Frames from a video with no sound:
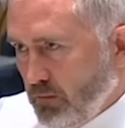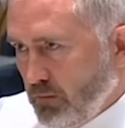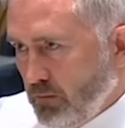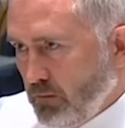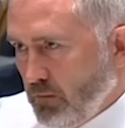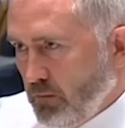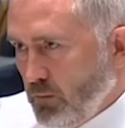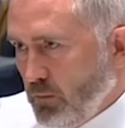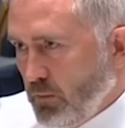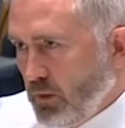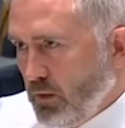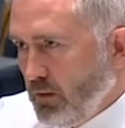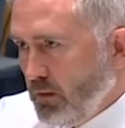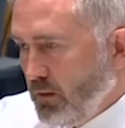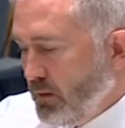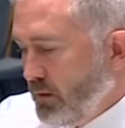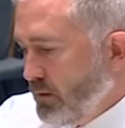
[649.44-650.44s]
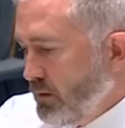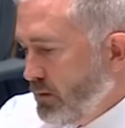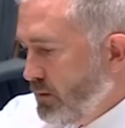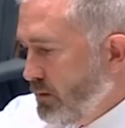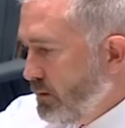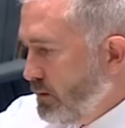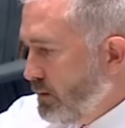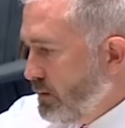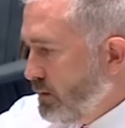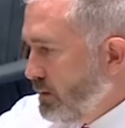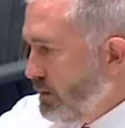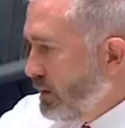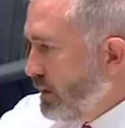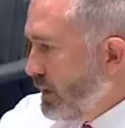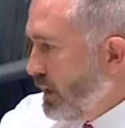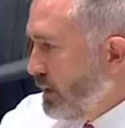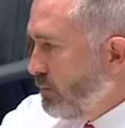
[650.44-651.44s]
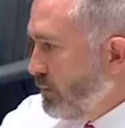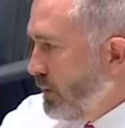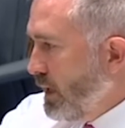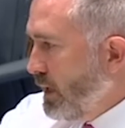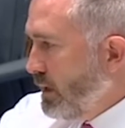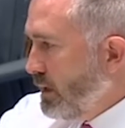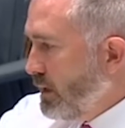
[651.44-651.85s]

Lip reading: like to let him answer it. You might